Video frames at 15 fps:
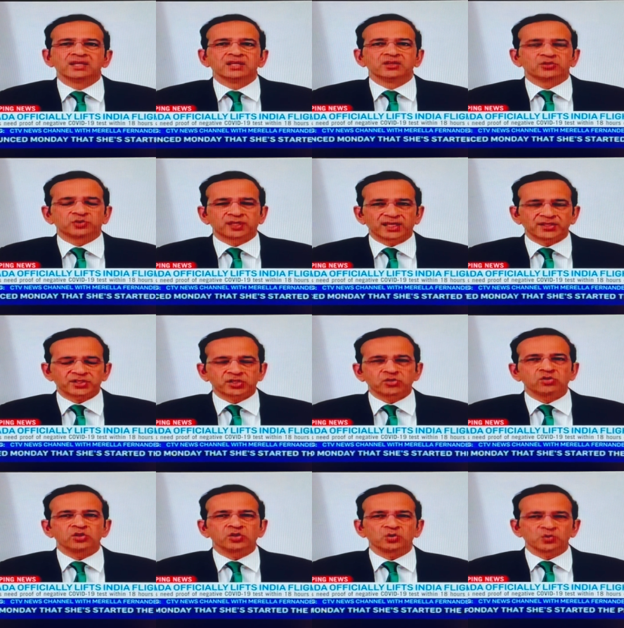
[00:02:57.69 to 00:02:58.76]
So that's good
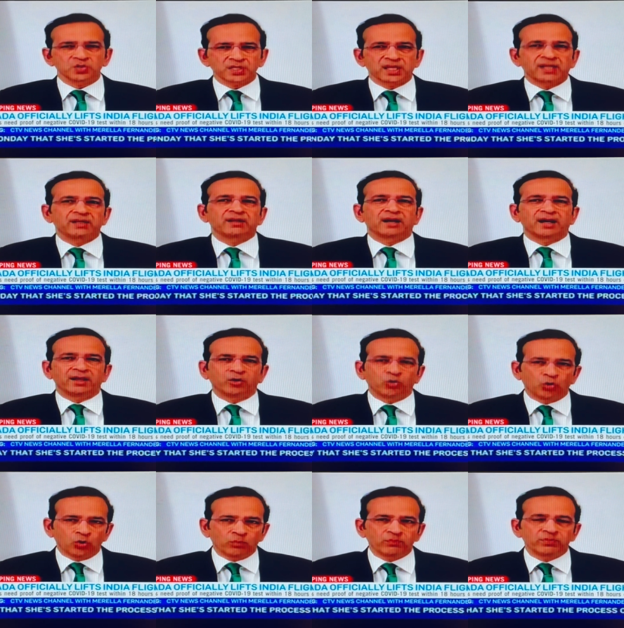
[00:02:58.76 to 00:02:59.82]
news, and I
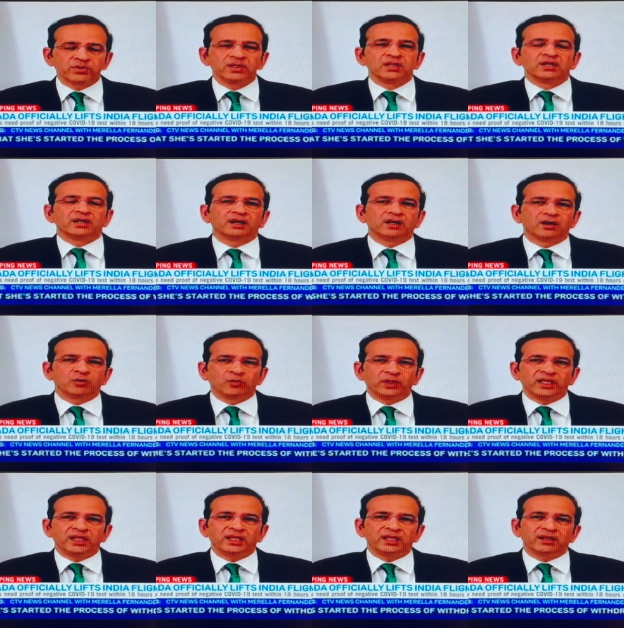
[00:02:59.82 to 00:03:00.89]
hope uh,
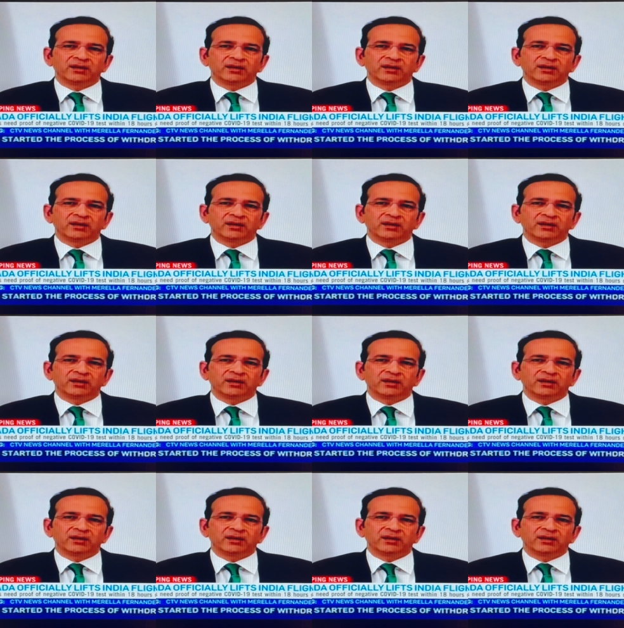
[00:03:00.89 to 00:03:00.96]
we